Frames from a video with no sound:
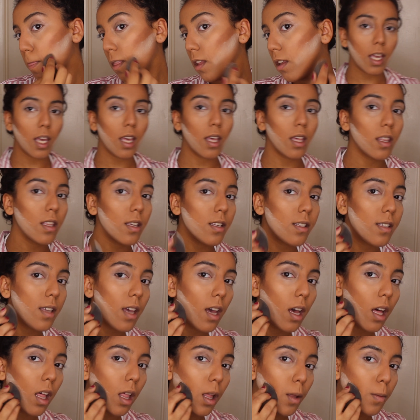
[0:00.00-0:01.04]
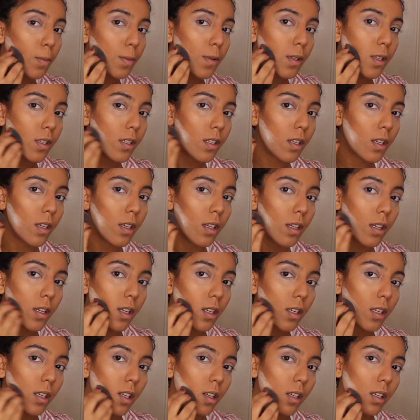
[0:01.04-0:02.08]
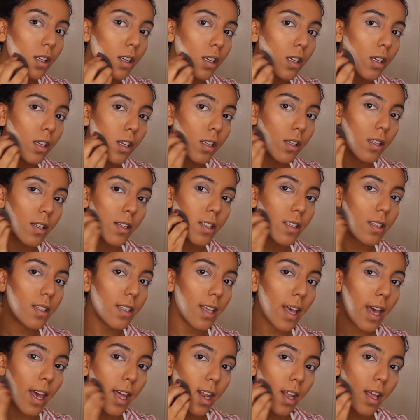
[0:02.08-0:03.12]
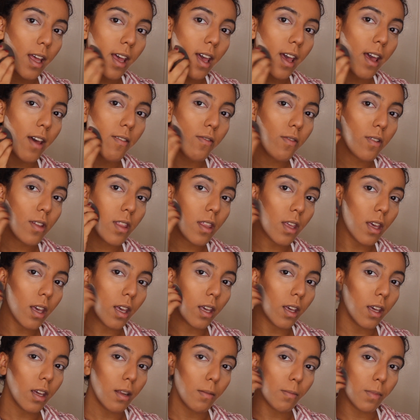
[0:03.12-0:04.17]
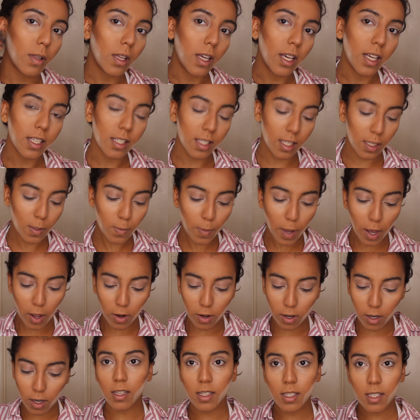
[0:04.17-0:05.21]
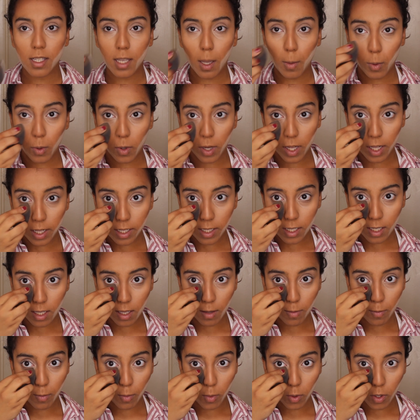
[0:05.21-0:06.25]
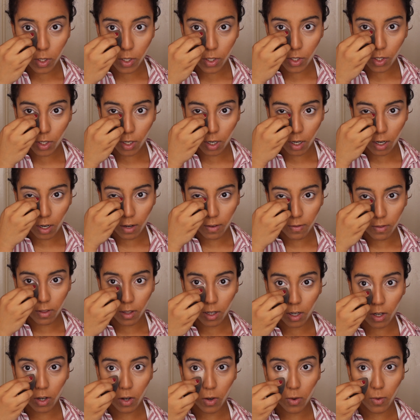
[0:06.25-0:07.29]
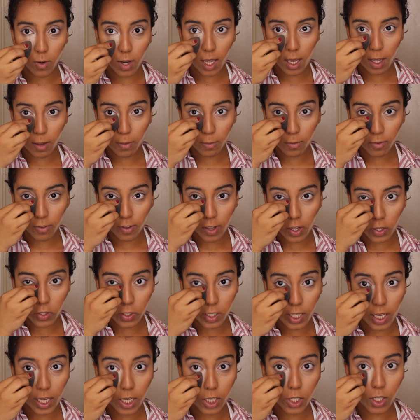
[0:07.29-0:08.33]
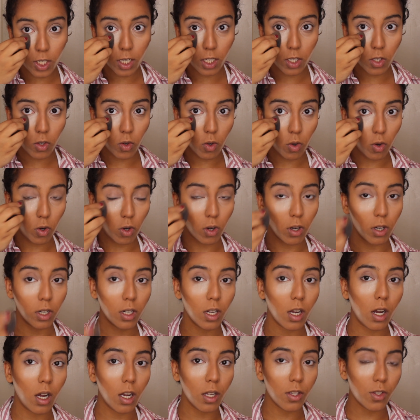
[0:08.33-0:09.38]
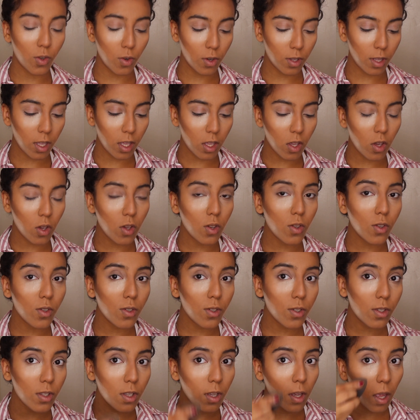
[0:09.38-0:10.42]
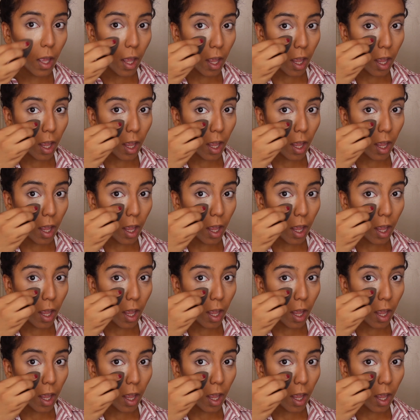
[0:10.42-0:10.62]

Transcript: This helps set everything in place, this powder. It separates the moisture of the cream foundation or contour that you used